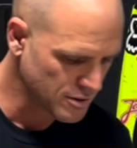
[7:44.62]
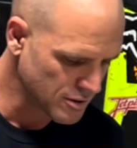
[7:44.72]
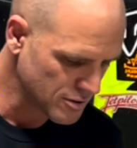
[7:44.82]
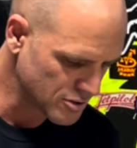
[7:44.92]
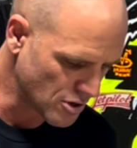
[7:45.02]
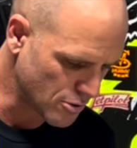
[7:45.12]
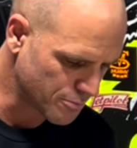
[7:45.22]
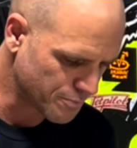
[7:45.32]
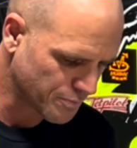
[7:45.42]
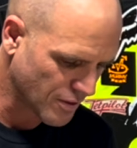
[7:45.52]

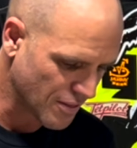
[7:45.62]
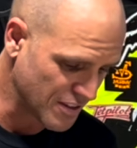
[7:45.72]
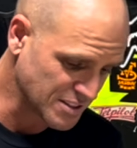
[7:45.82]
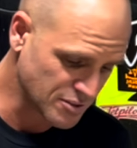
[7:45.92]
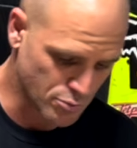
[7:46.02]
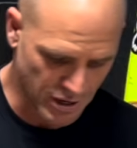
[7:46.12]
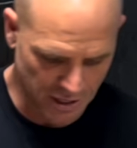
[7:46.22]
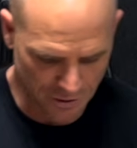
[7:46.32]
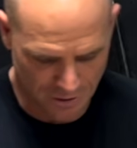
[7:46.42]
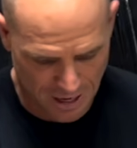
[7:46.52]
So this is what I
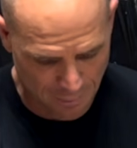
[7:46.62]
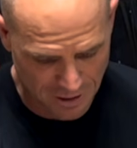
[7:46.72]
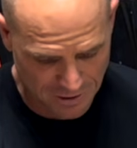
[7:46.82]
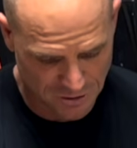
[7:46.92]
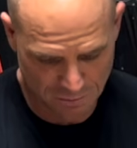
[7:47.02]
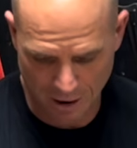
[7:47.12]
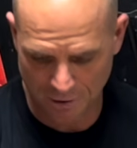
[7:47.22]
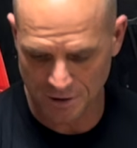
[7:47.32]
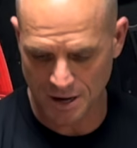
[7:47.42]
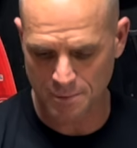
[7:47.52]
do, and I'm gonna just mount
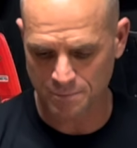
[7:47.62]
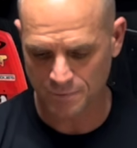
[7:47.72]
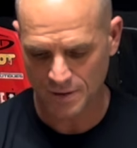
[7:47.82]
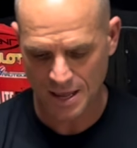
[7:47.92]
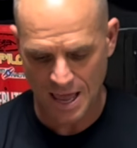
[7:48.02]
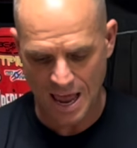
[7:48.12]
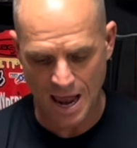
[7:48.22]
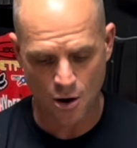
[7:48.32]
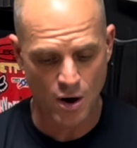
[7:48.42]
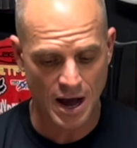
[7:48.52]
it up
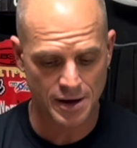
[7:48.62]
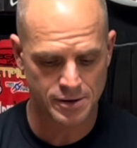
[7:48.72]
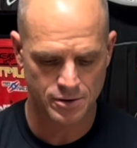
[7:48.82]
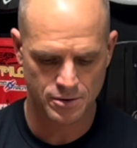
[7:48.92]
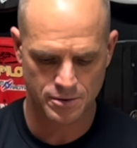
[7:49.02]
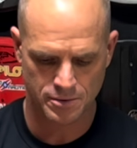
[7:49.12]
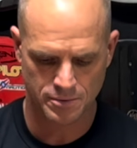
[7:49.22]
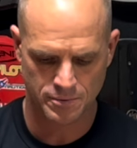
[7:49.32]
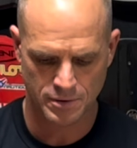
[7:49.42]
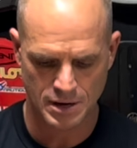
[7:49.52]

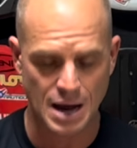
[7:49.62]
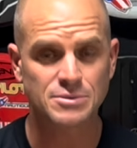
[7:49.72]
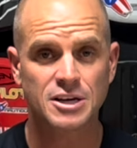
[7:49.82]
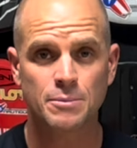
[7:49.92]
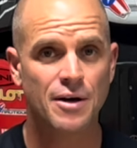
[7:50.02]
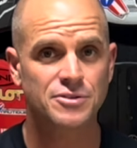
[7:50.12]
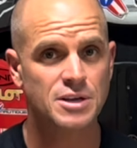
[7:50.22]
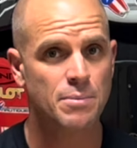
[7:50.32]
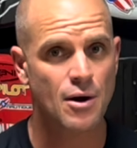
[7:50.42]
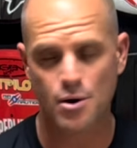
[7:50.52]
I'm just gonna mount this
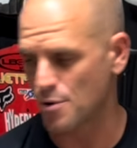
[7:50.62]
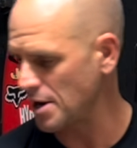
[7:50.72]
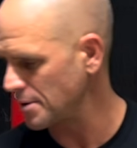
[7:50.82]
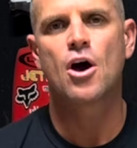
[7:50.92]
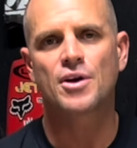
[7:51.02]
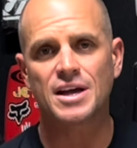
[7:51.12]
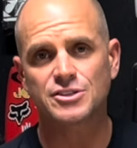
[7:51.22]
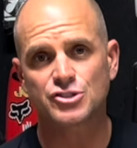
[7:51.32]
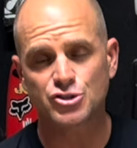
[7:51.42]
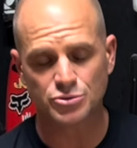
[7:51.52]
up how I ride it. Okay,
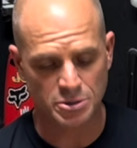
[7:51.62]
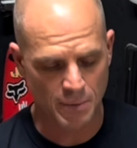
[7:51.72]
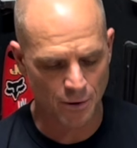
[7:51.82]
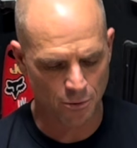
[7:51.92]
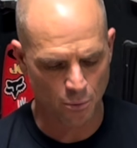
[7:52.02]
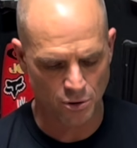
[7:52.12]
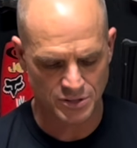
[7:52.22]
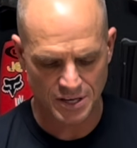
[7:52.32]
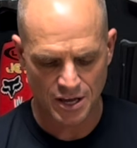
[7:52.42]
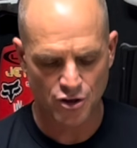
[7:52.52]
so to mount the
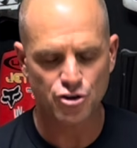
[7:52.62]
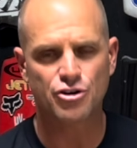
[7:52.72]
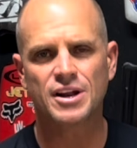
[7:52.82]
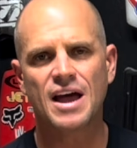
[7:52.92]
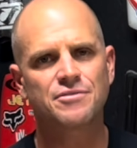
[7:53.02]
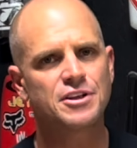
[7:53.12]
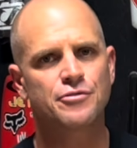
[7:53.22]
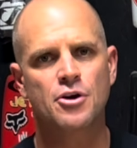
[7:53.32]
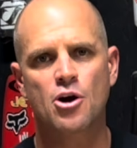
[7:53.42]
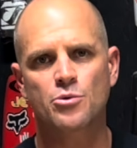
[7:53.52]
boards, you're gonna have
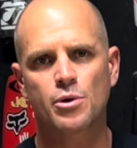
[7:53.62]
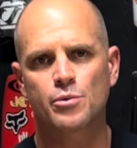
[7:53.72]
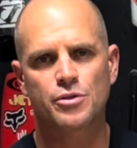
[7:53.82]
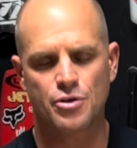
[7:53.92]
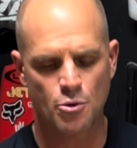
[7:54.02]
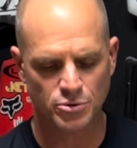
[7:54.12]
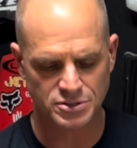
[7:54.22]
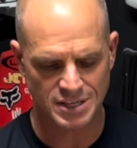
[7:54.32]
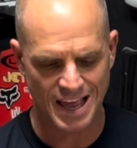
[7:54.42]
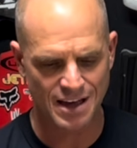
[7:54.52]
different hardware with
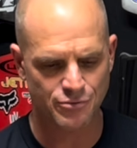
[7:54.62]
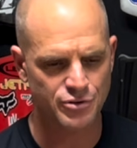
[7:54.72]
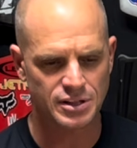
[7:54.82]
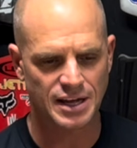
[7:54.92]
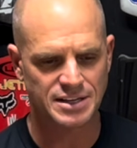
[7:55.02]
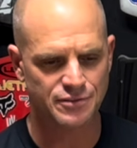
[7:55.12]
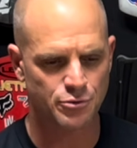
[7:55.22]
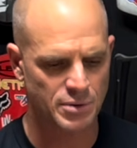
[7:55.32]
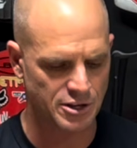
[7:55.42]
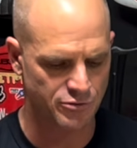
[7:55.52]
almost every different
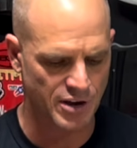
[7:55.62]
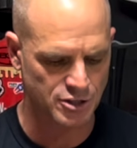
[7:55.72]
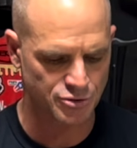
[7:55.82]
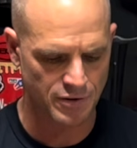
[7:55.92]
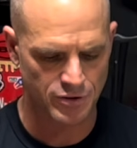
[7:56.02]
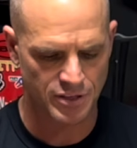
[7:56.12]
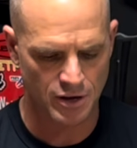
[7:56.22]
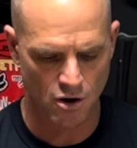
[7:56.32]
manufacturer and everything.